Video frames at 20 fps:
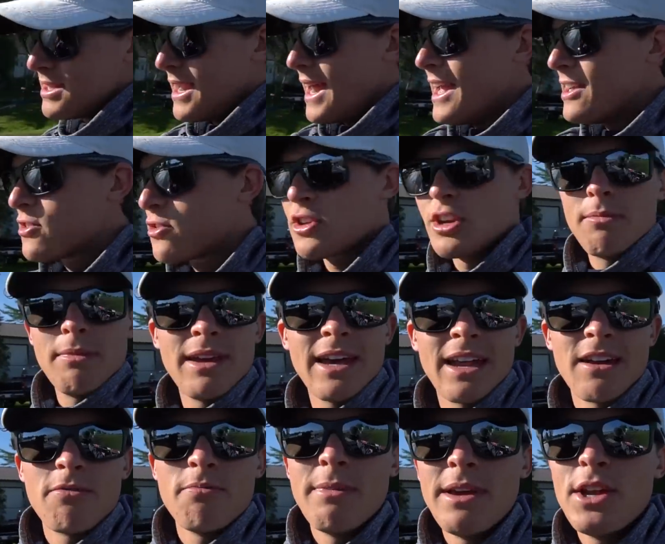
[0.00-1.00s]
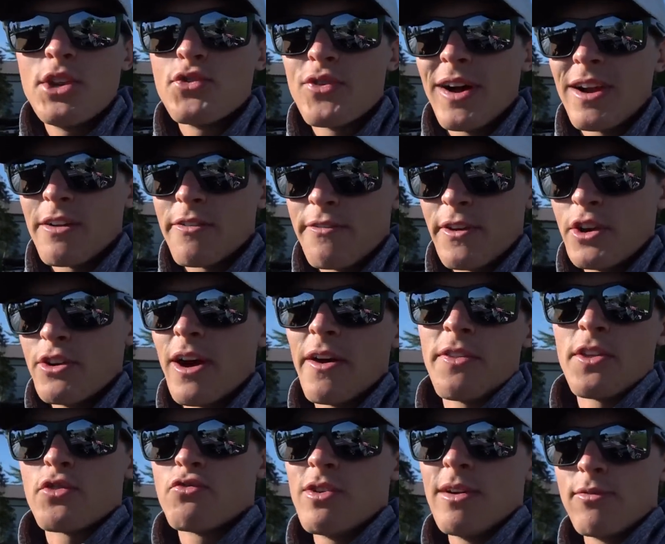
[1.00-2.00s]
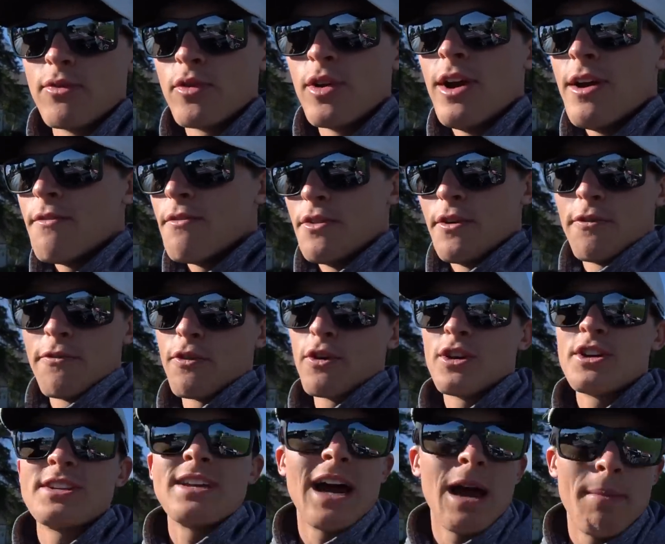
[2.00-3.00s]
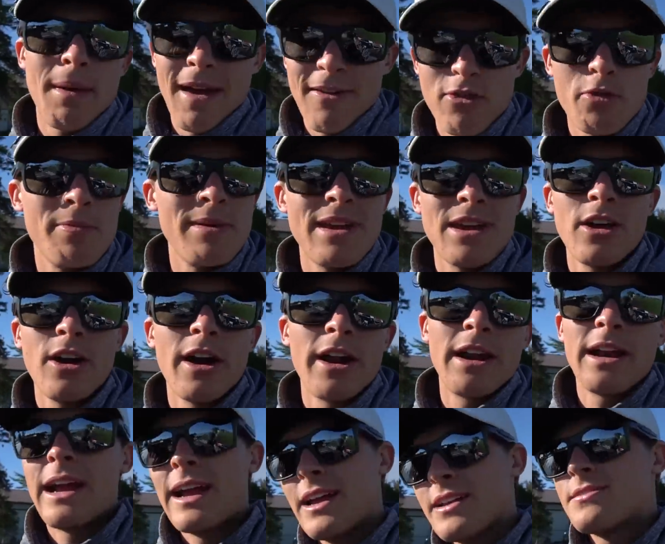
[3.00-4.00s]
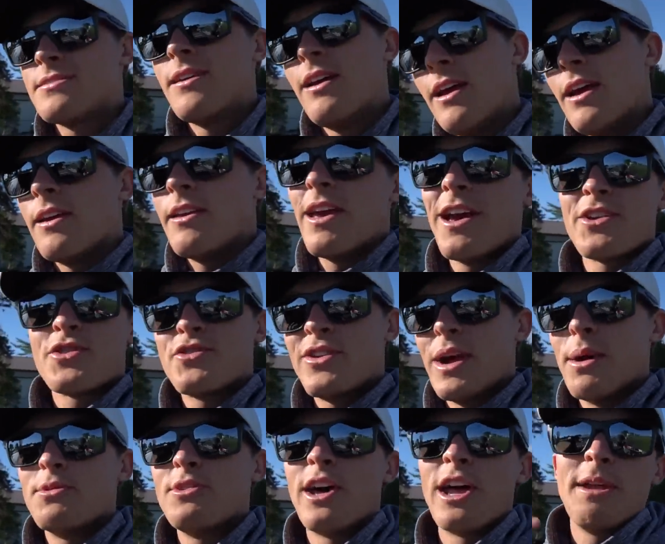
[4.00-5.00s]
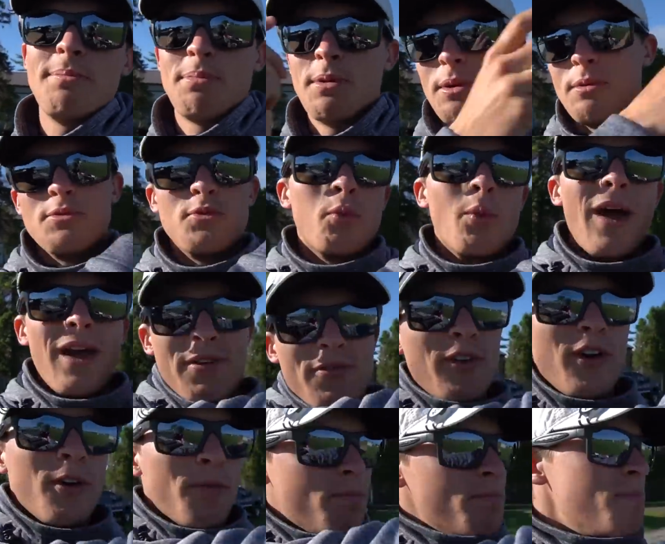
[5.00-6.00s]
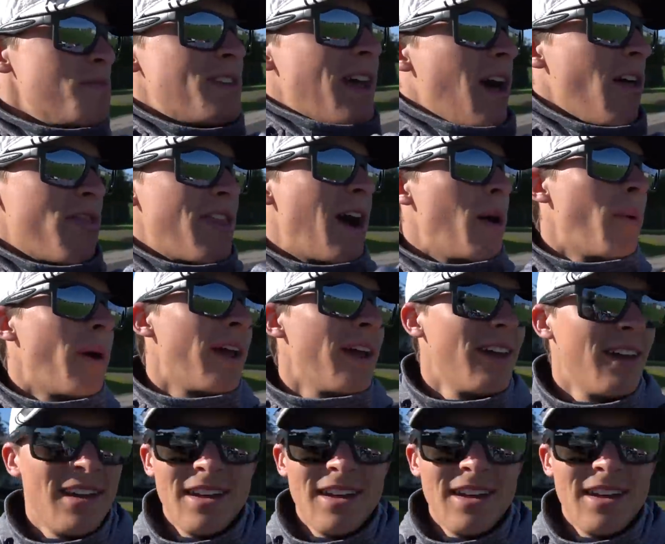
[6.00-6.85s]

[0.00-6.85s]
today is gonna be kind of me trying to figure out this river for the first time ever being on it. I guess yesterday I was on it, but it was way far south that way.